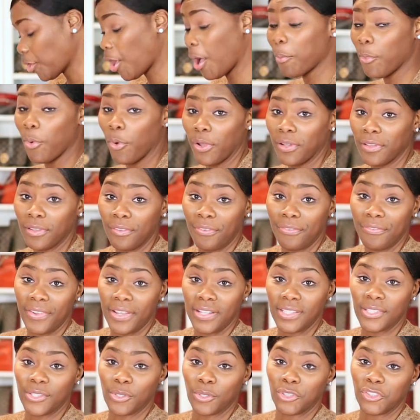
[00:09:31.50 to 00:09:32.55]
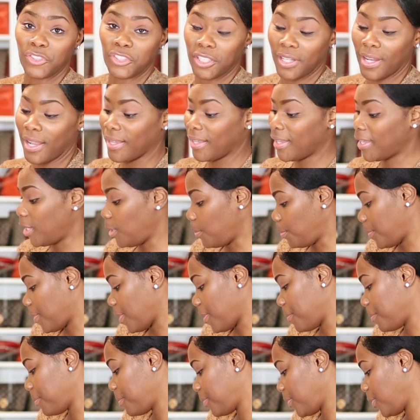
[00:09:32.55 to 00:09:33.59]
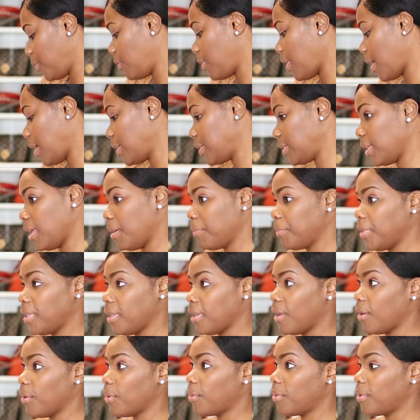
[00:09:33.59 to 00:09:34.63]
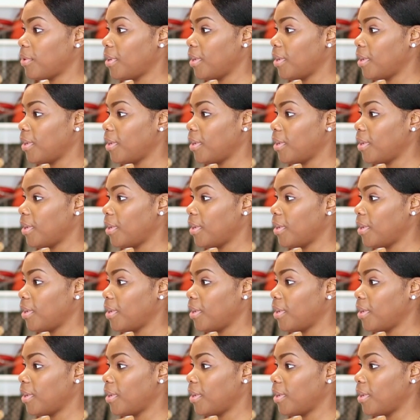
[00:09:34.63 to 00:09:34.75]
so I'm on the fence on should I keep them. You guys let me know.